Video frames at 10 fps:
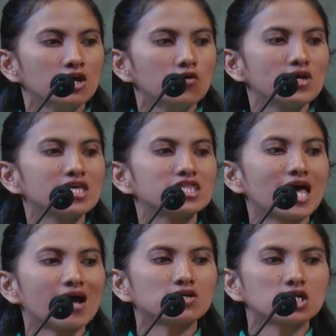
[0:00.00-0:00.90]

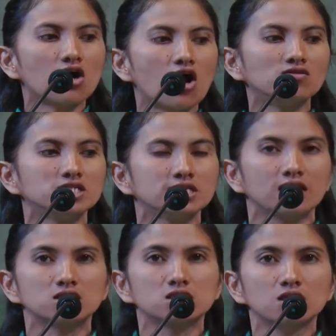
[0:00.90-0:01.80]
Without
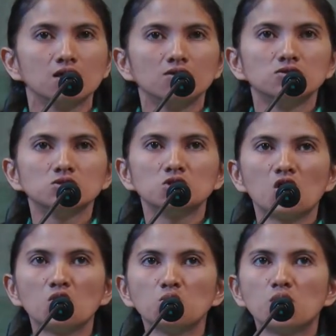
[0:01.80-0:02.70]
holiness,
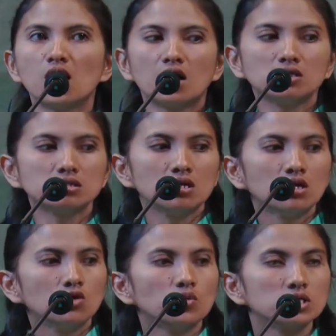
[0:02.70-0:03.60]
no one
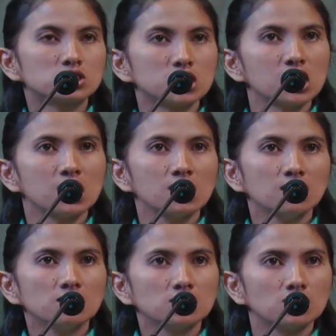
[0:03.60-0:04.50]
will see
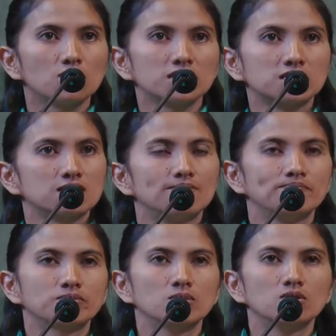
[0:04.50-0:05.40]
the Lord.
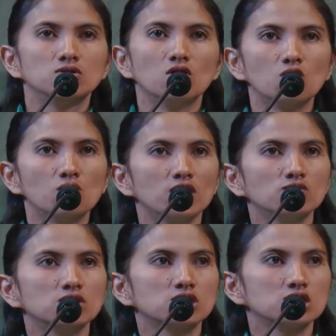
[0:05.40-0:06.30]
No one
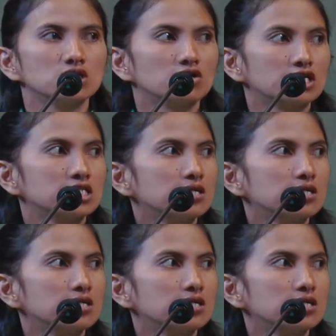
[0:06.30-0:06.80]
will see the Lord.